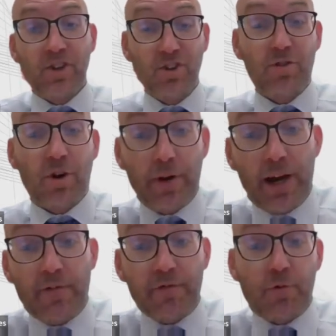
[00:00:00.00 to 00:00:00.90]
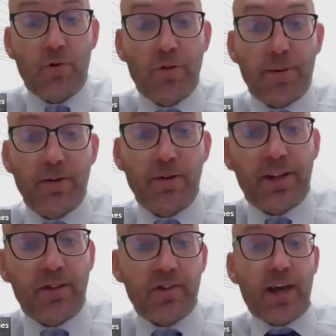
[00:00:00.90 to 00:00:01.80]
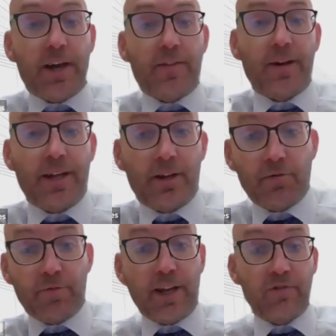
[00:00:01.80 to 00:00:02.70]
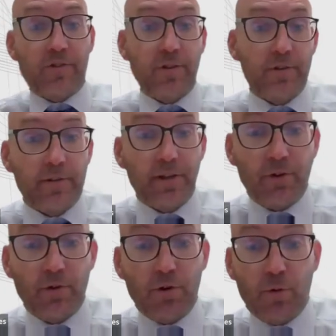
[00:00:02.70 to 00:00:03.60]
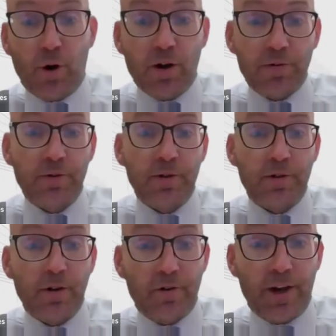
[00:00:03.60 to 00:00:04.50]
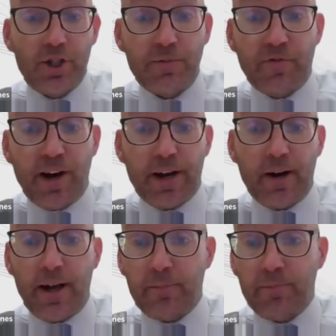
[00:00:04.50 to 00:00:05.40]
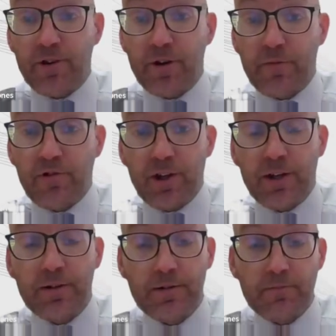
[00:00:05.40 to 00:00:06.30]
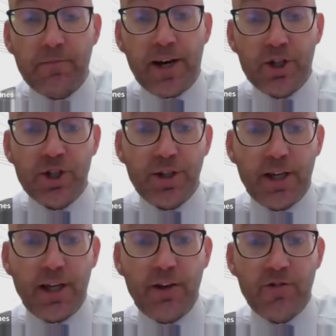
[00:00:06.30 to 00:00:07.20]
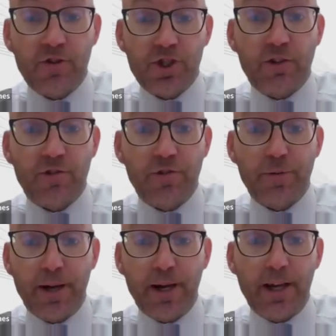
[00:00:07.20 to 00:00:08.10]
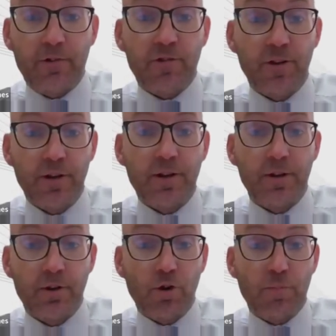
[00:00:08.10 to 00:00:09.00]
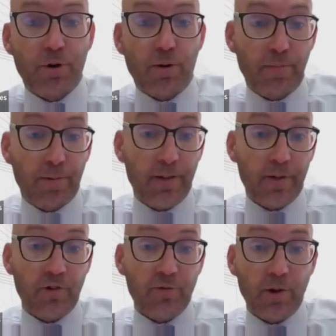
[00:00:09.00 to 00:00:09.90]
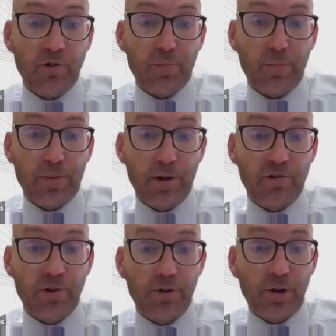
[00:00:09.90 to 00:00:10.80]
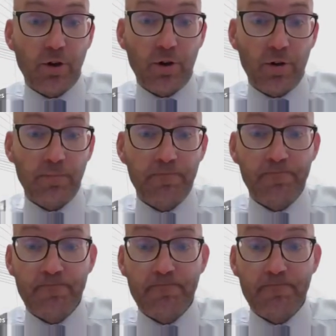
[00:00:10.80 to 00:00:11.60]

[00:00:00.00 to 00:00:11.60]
You don't have to own the building to carry the legal risk. If you're the one arranging fire alarm servicing, managing the keys and chasing repairs, you're probably the responsible person under law.